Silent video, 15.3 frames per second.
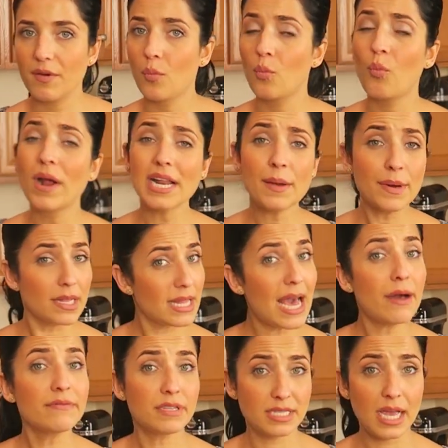When I'm
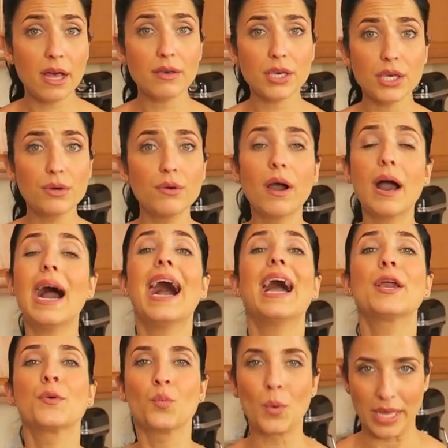allowed to tell you,
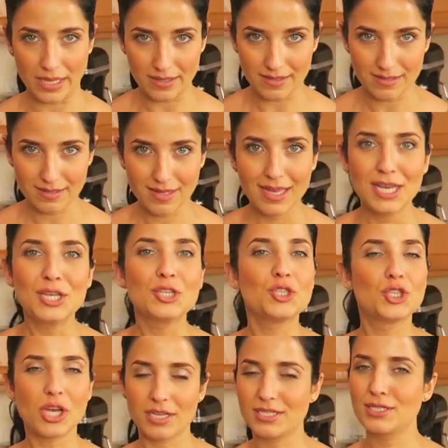I will.
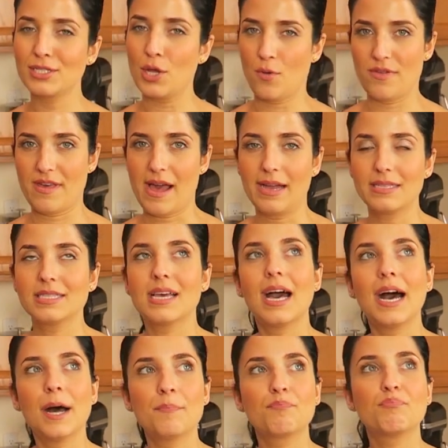Just know that.
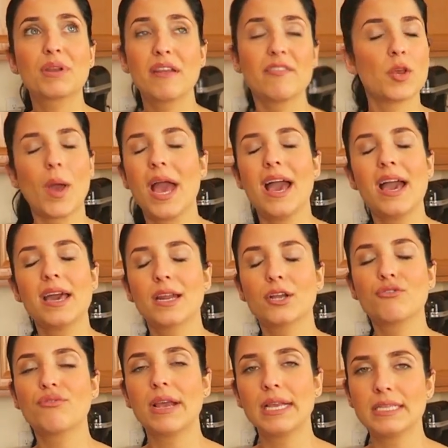Um, but anyway, I had a
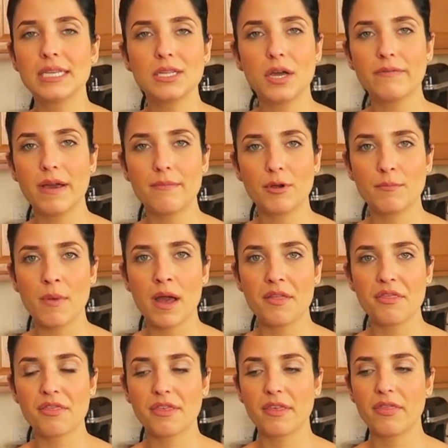crazy November
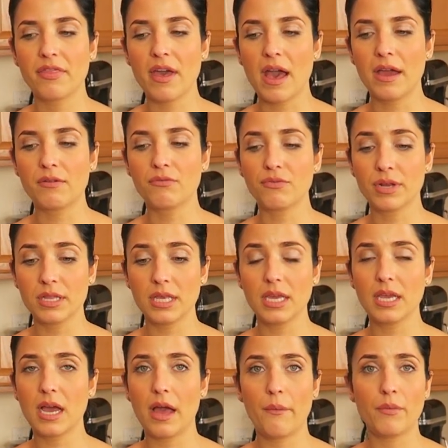month that
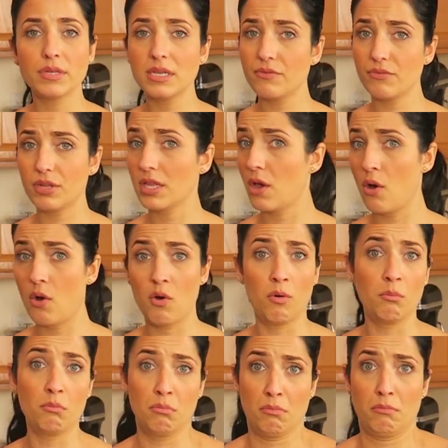really, I wasn't really
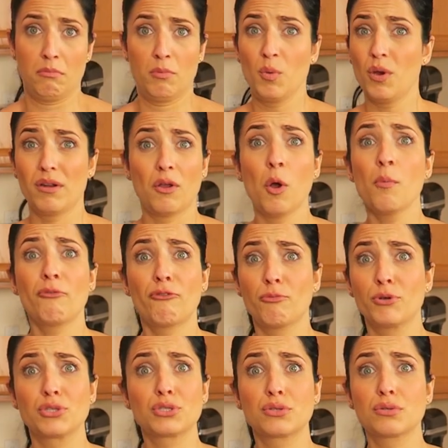home. We weren't home for
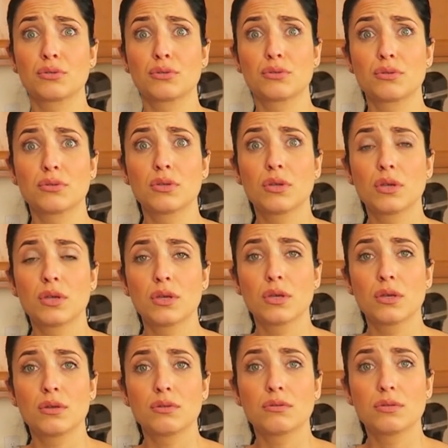almost...
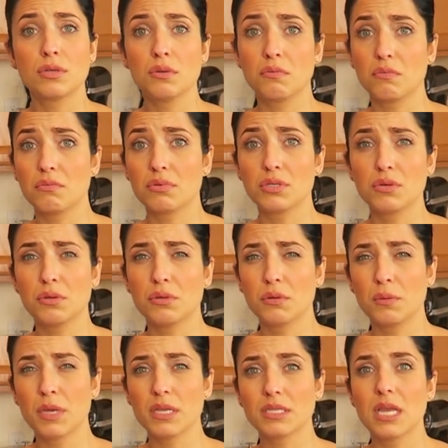Most of it. Two, two or
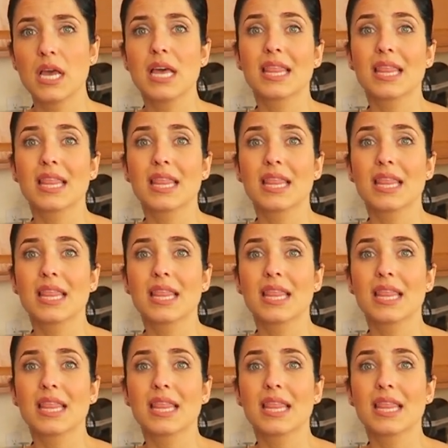three weeks.